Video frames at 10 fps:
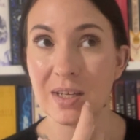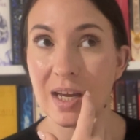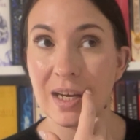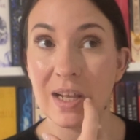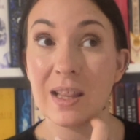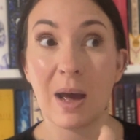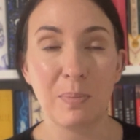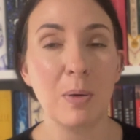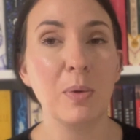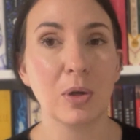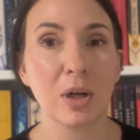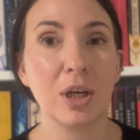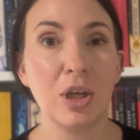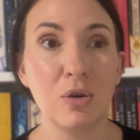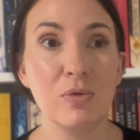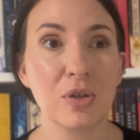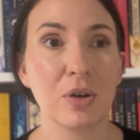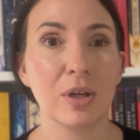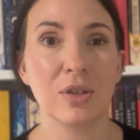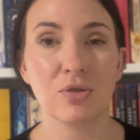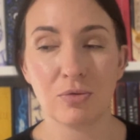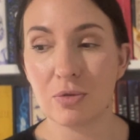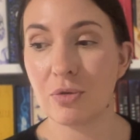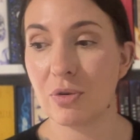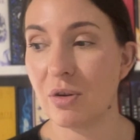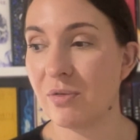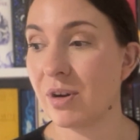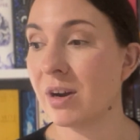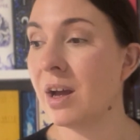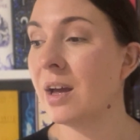and that people are going to use her and screw her over.